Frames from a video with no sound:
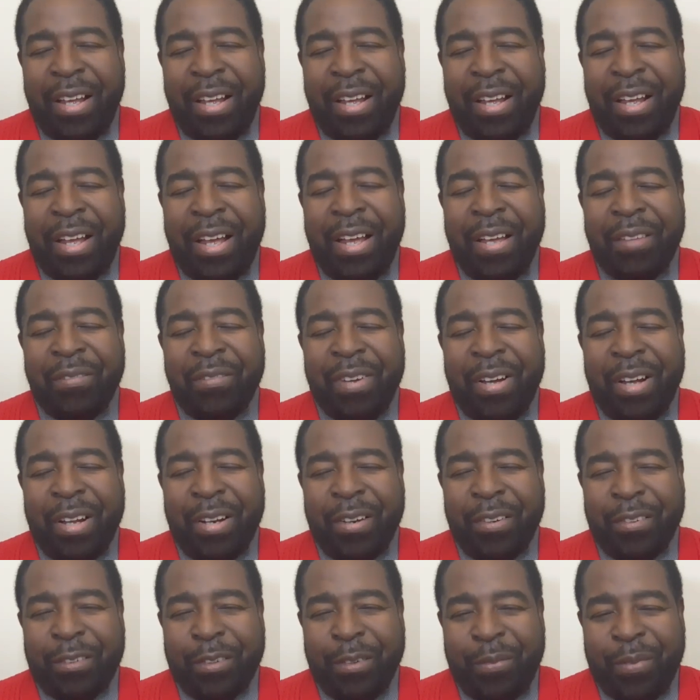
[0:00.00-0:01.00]
I'm
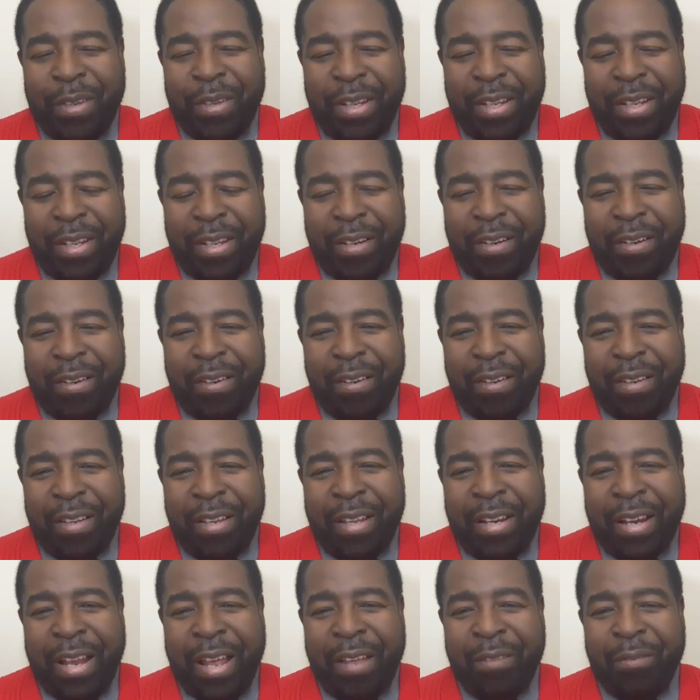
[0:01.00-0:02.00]
honored to be here.
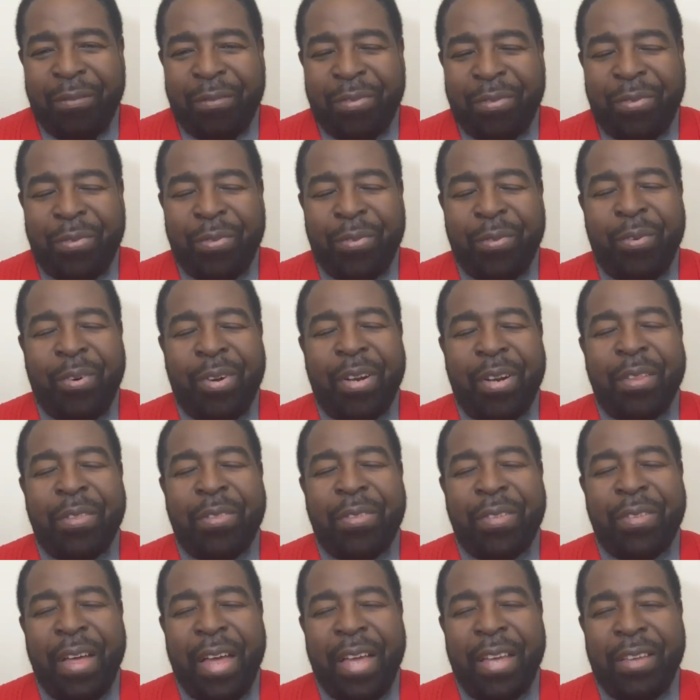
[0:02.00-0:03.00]
And I want to
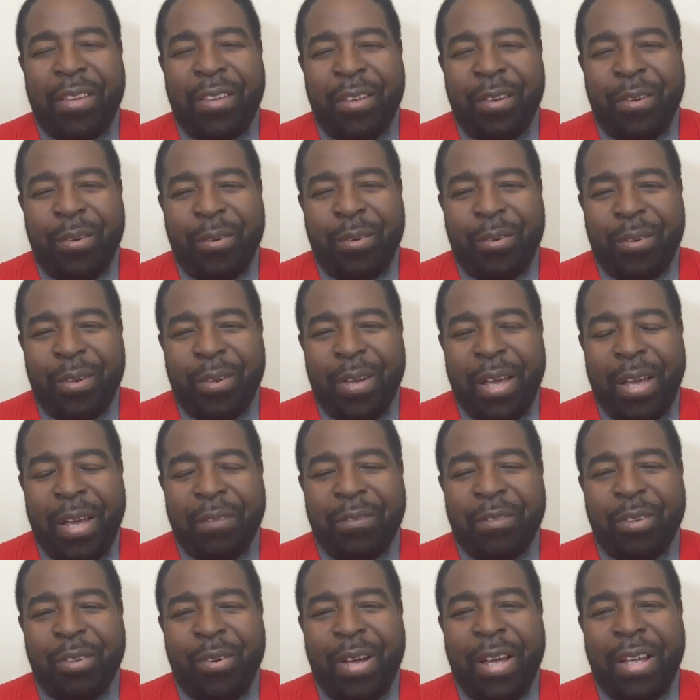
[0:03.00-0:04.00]
thank you. You
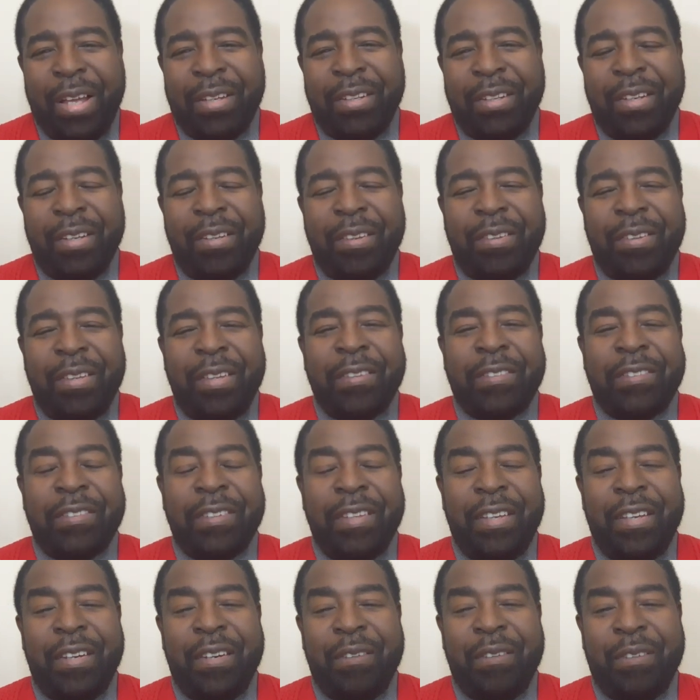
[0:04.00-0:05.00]
have no idea, this
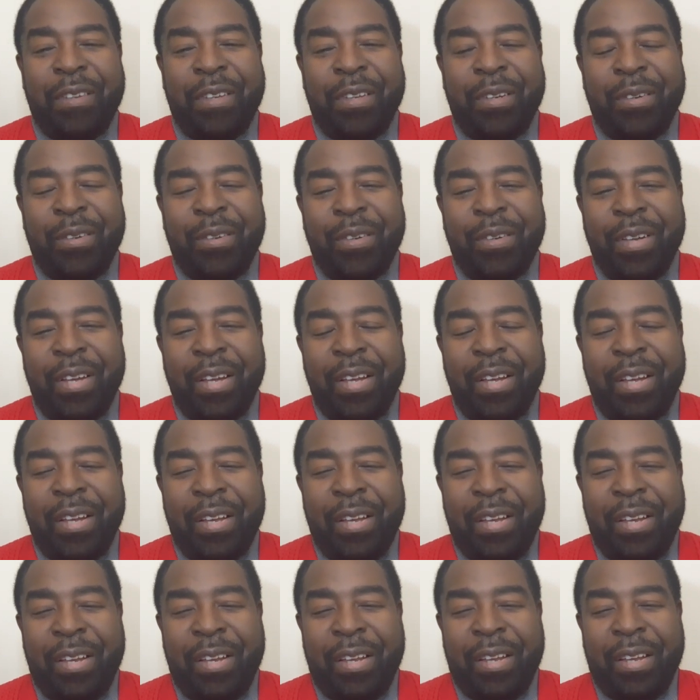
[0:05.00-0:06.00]
interview
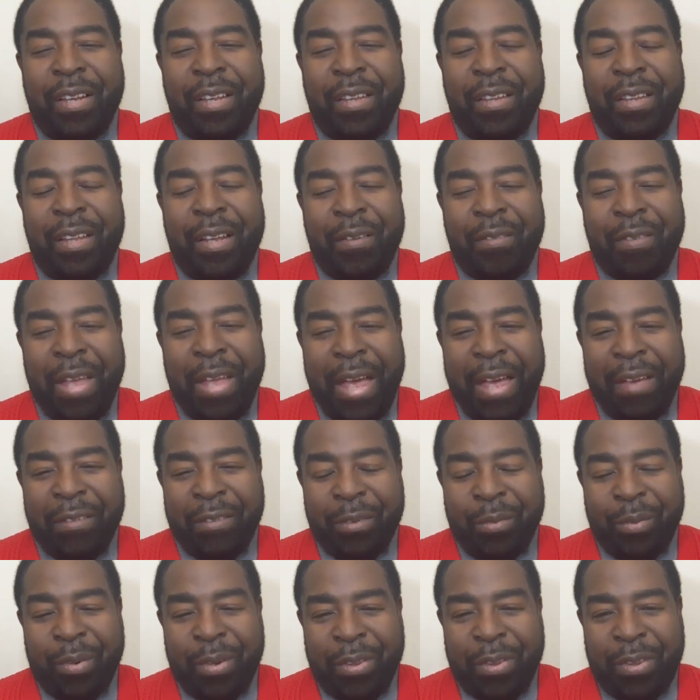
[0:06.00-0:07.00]
that I'm
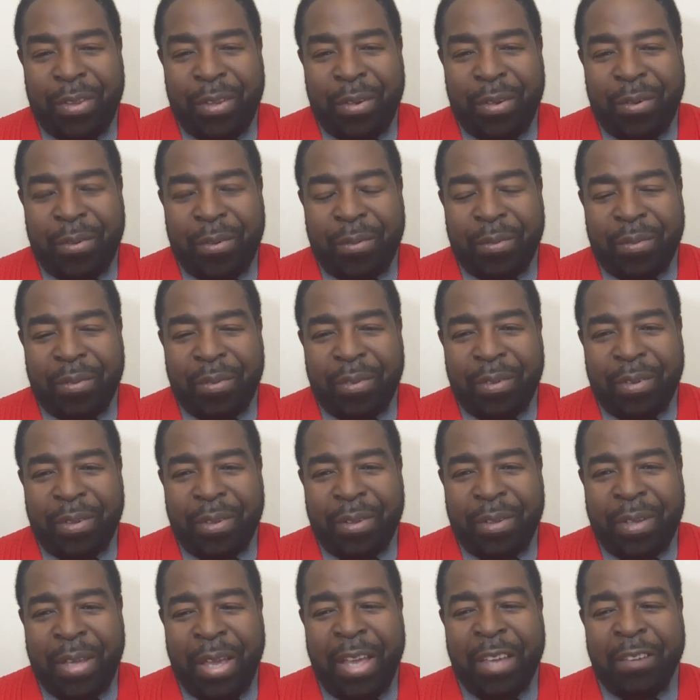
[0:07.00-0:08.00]
having with you
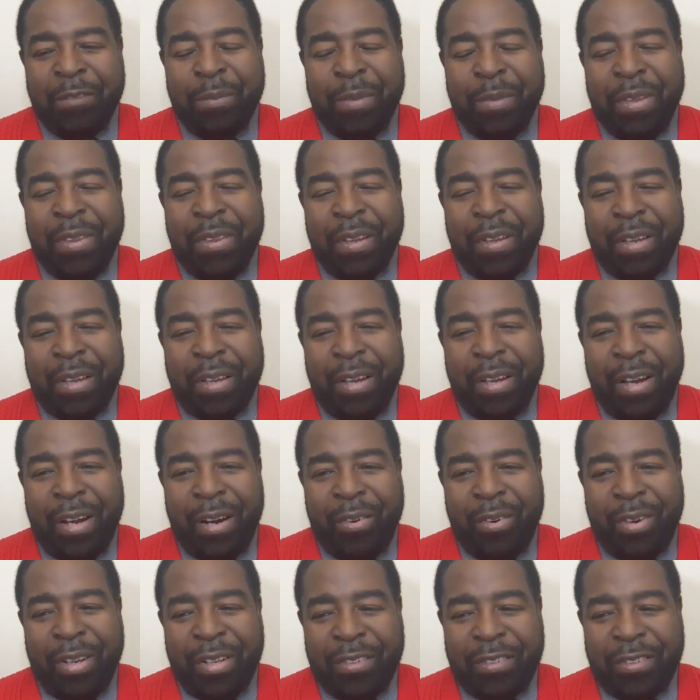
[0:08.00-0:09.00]
gave me the
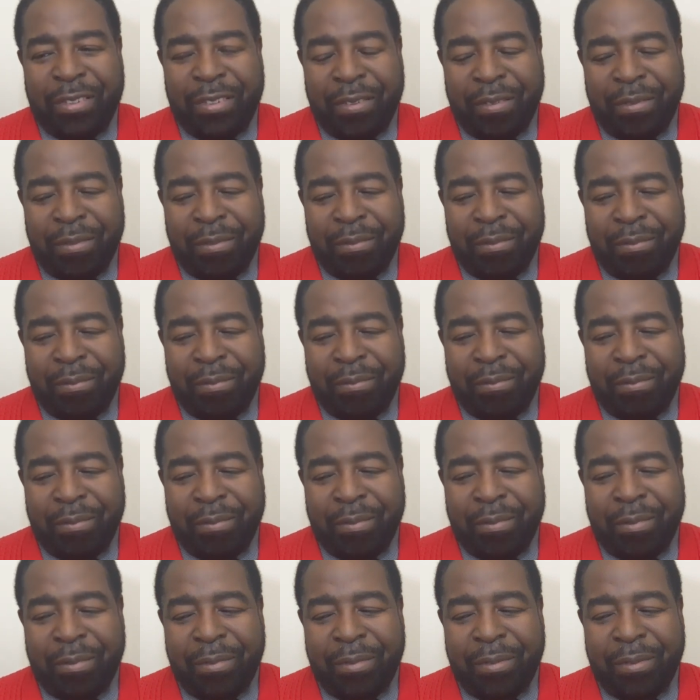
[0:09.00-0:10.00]
courage
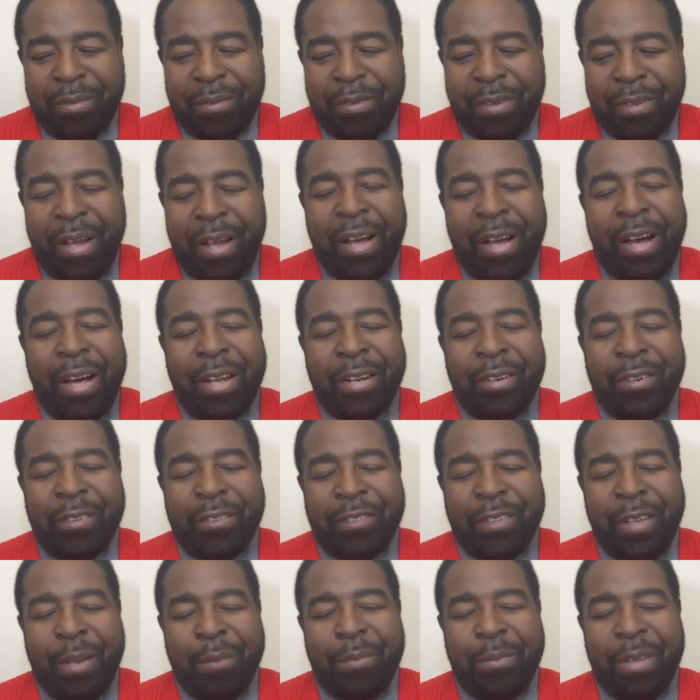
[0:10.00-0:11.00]
to honor
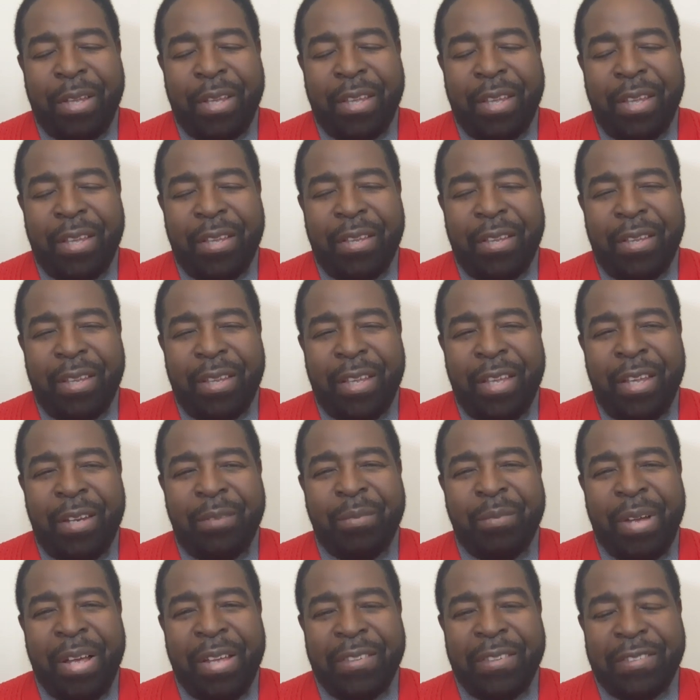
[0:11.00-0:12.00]
something
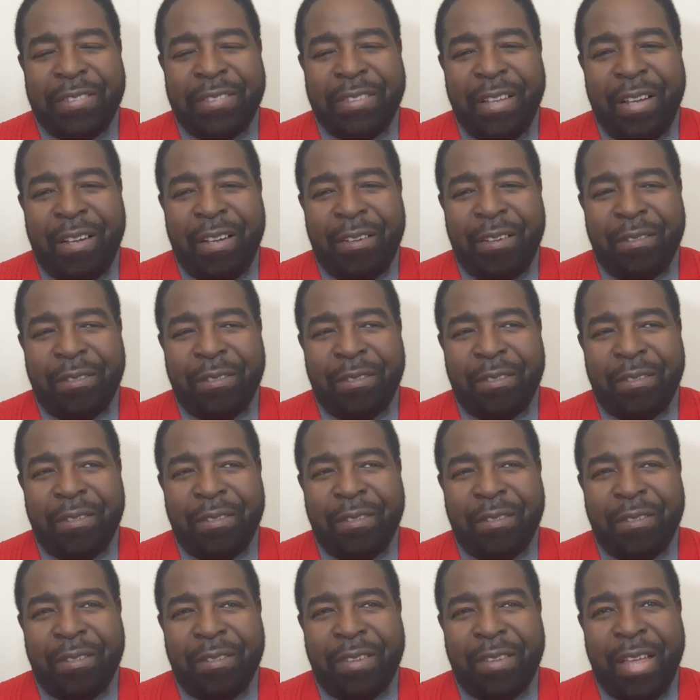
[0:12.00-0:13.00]
in myself
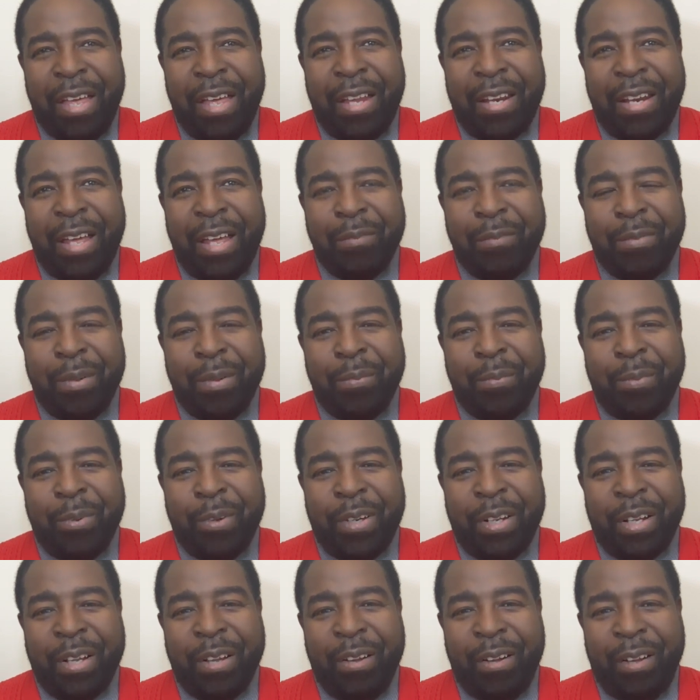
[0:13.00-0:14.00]
that I've been
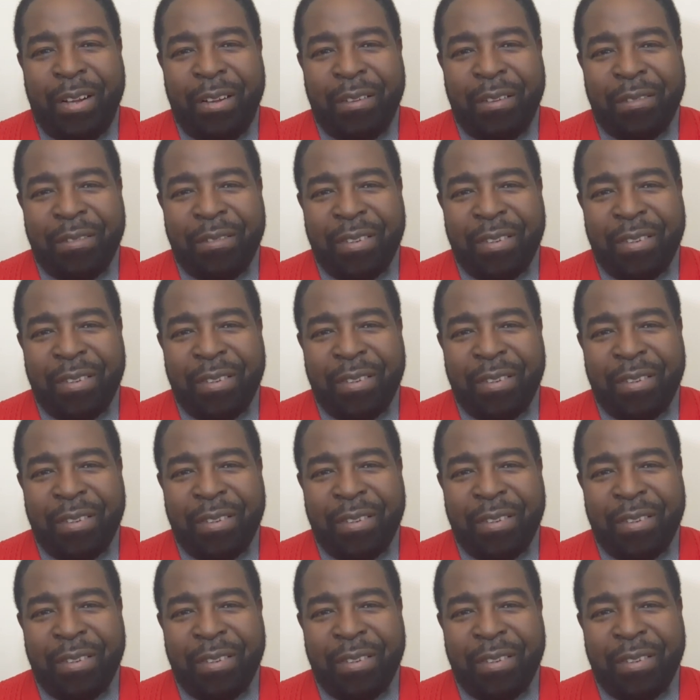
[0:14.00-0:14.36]
putting off.